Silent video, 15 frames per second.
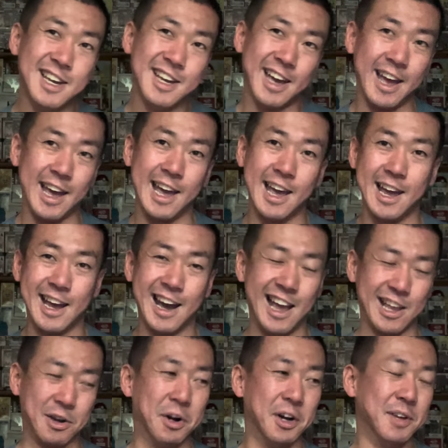I
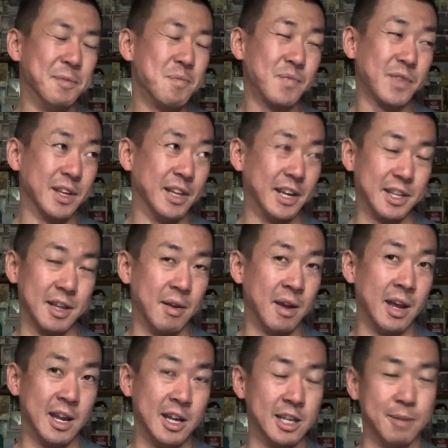got like
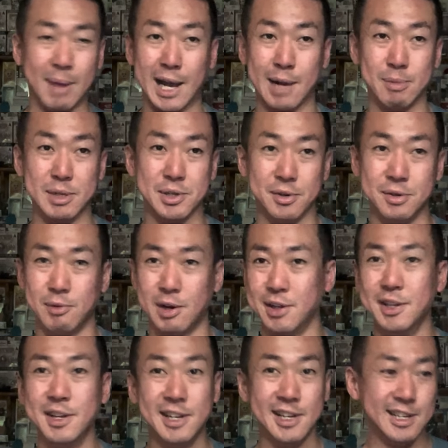the Magmazone one.